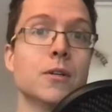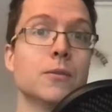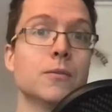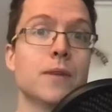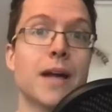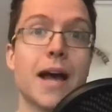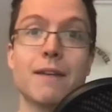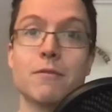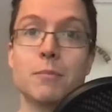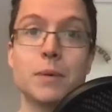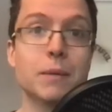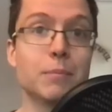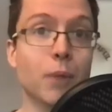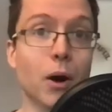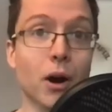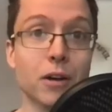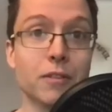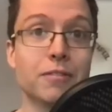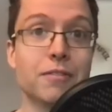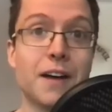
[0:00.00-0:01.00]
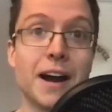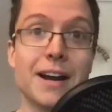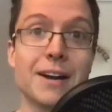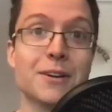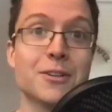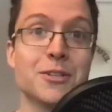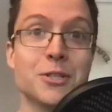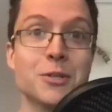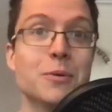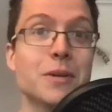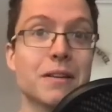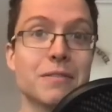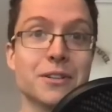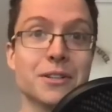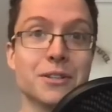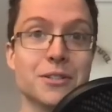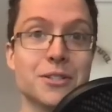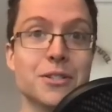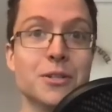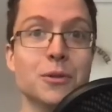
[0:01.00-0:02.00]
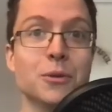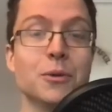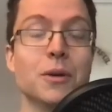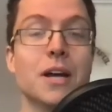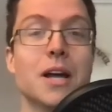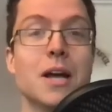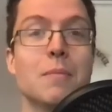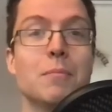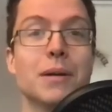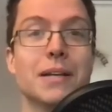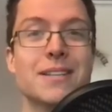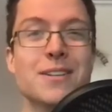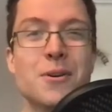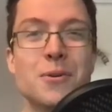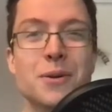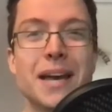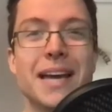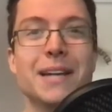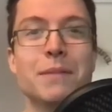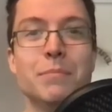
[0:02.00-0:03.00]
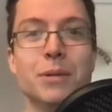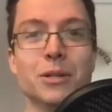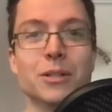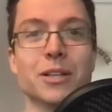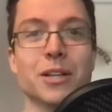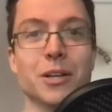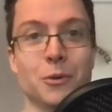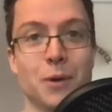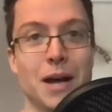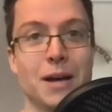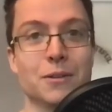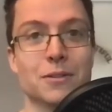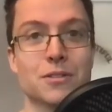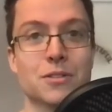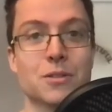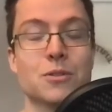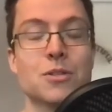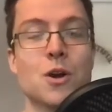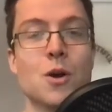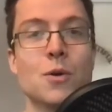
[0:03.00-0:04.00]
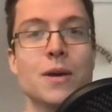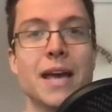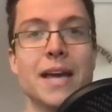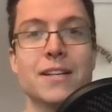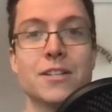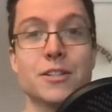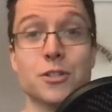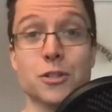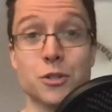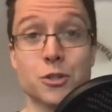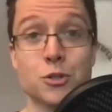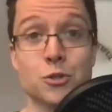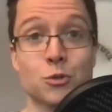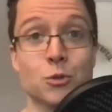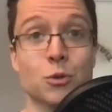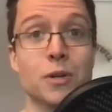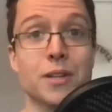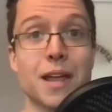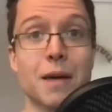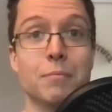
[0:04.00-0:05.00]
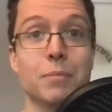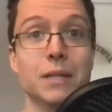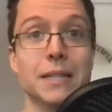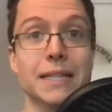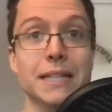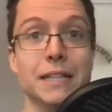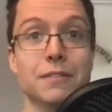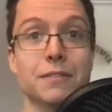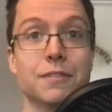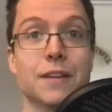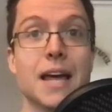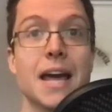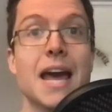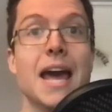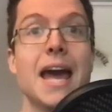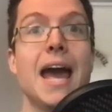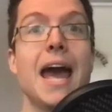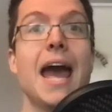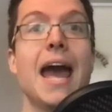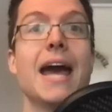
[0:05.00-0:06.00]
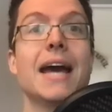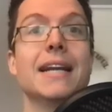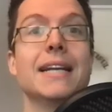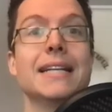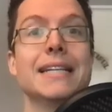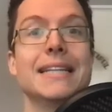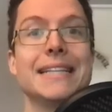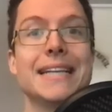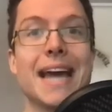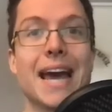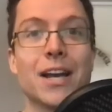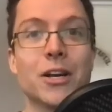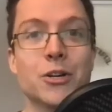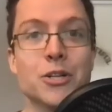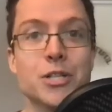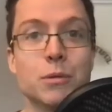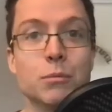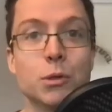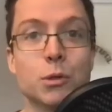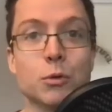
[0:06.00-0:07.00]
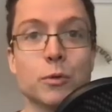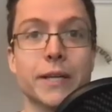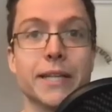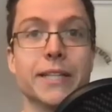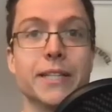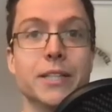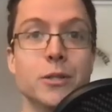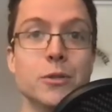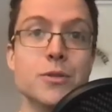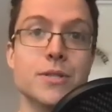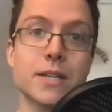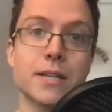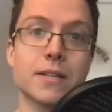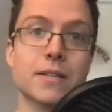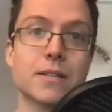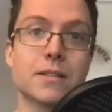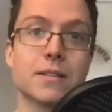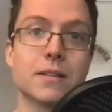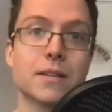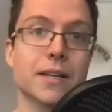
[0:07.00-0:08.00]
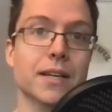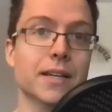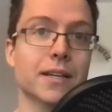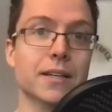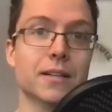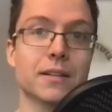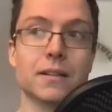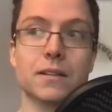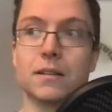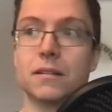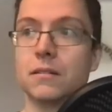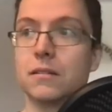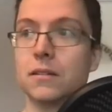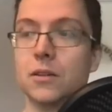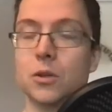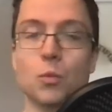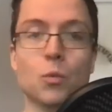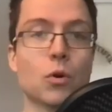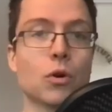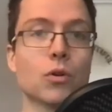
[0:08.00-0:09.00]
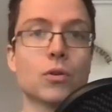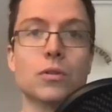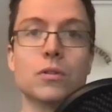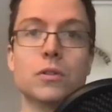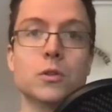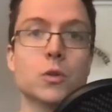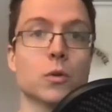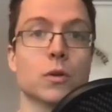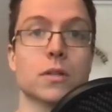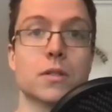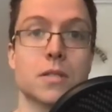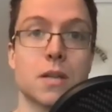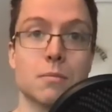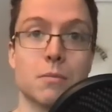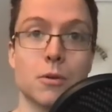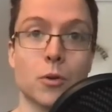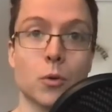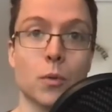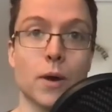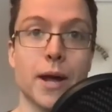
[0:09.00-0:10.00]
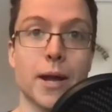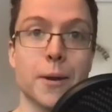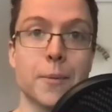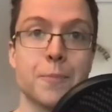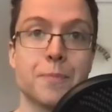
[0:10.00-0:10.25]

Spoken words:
have a big bonfire, do whatever you do, but it's okay to build a new house. So it's okay to destroy that belief, and the energy will reuse it in the world or in some other way.